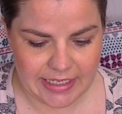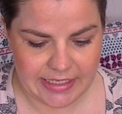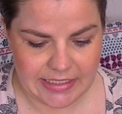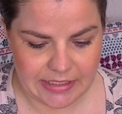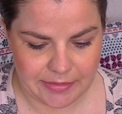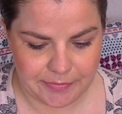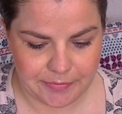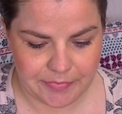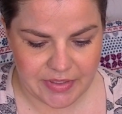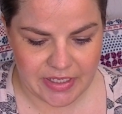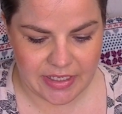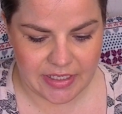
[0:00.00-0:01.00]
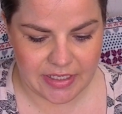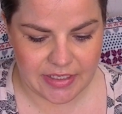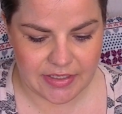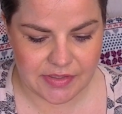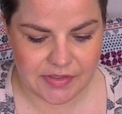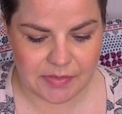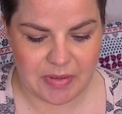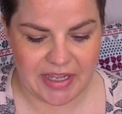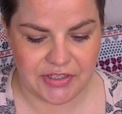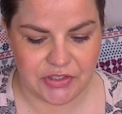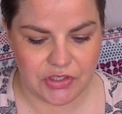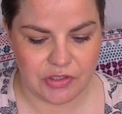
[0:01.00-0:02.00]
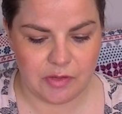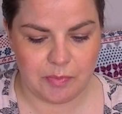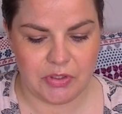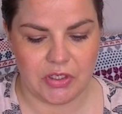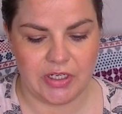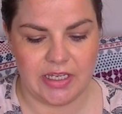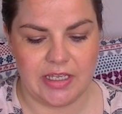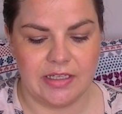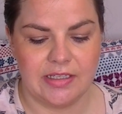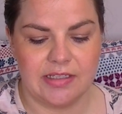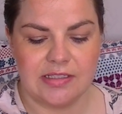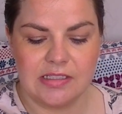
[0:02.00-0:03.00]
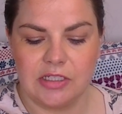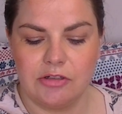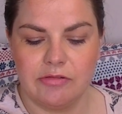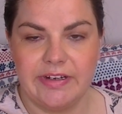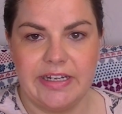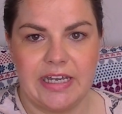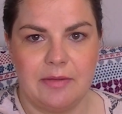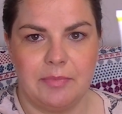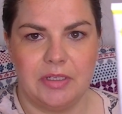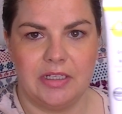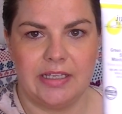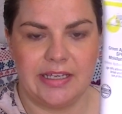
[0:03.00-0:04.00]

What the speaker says: item is by Juice Beauty and this is a green apple